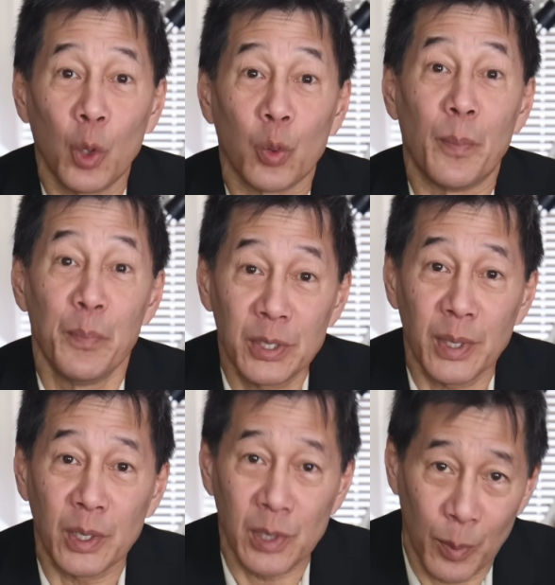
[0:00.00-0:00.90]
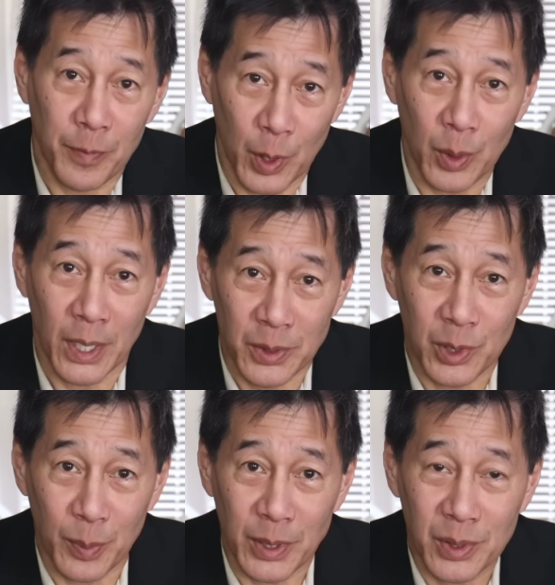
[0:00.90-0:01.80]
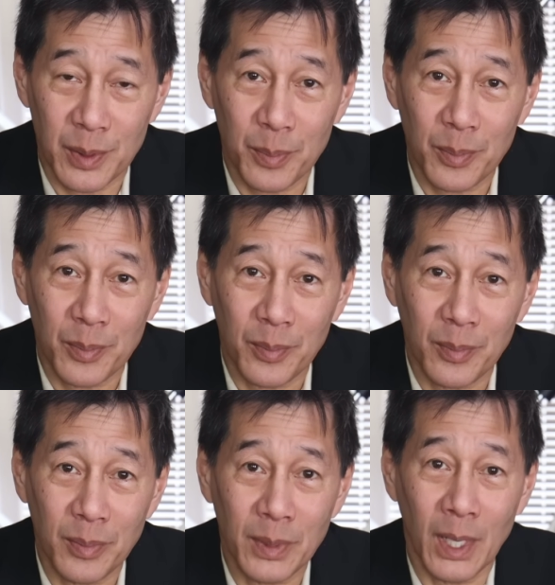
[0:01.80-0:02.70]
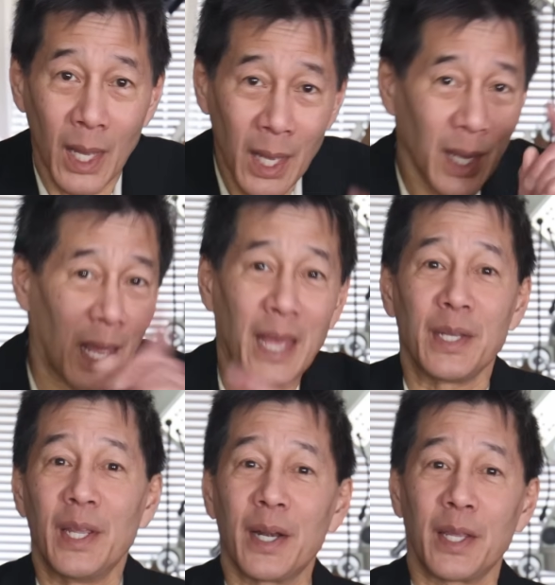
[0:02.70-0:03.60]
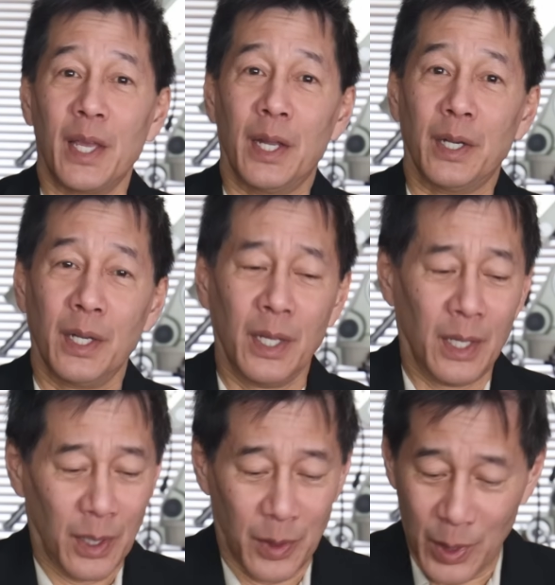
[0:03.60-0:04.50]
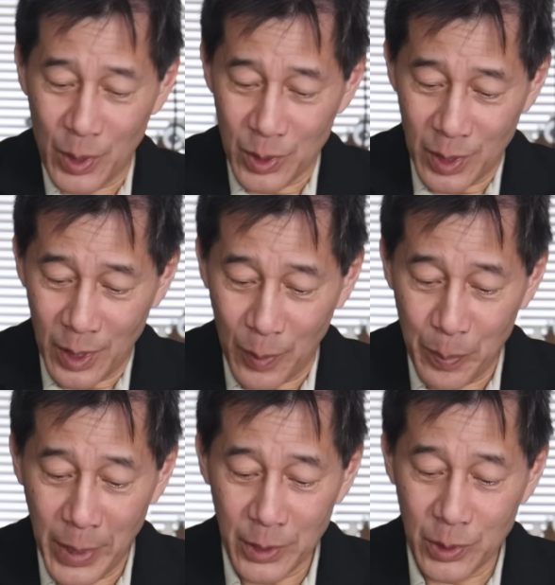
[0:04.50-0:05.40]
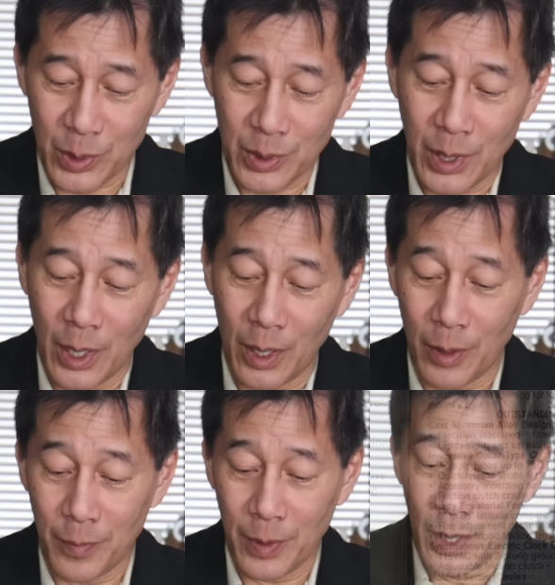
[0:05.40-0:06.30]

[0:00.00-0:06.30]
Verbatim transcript: who were missing some of their instruments. And yet again, there's pictures of